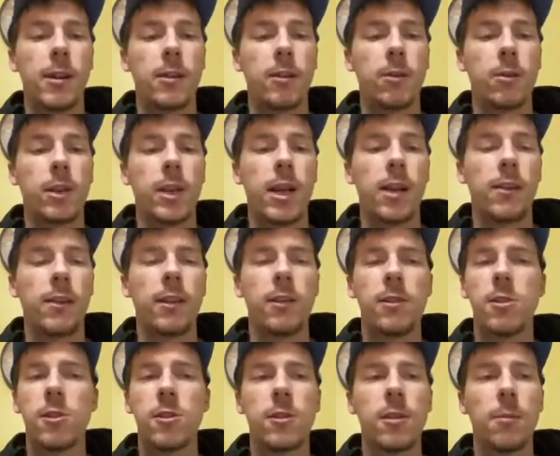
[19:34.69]
So again,
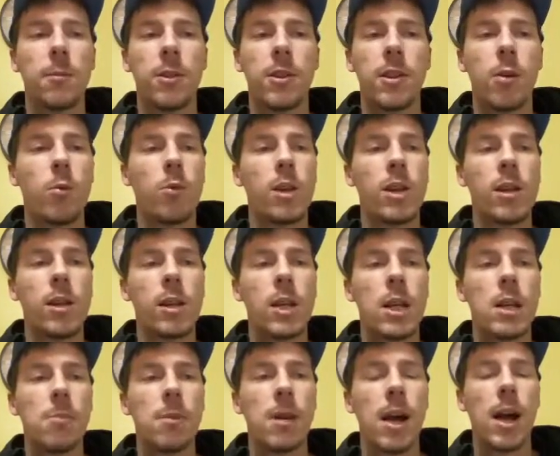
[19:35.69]
that's just something that we need to
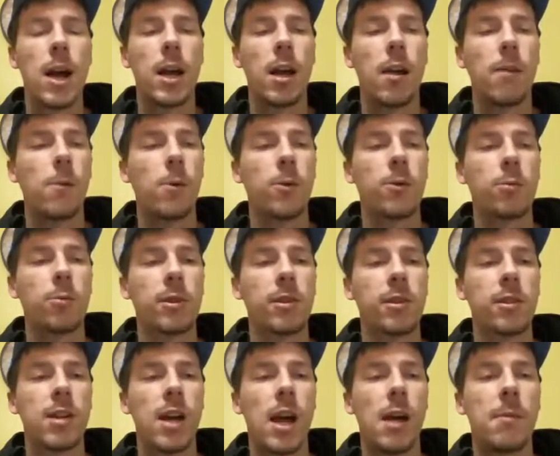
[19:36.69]
keep an eye on, folks, with
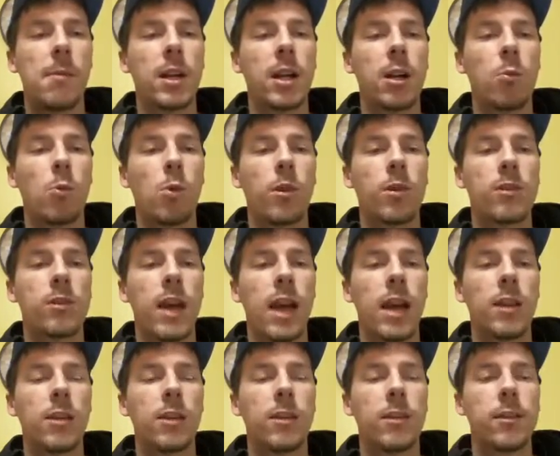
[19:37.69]
the timing and where
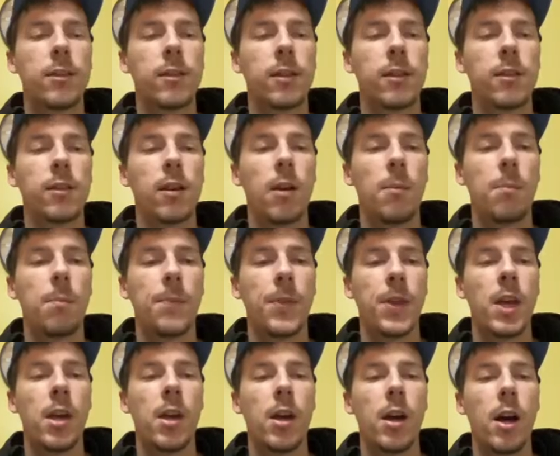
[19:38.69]
exactly this sets up.
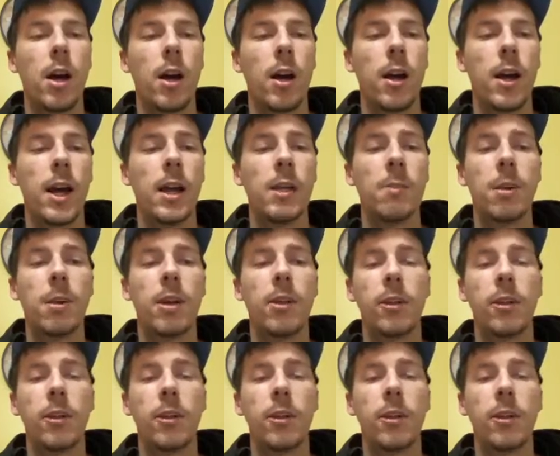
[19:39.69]
Anybody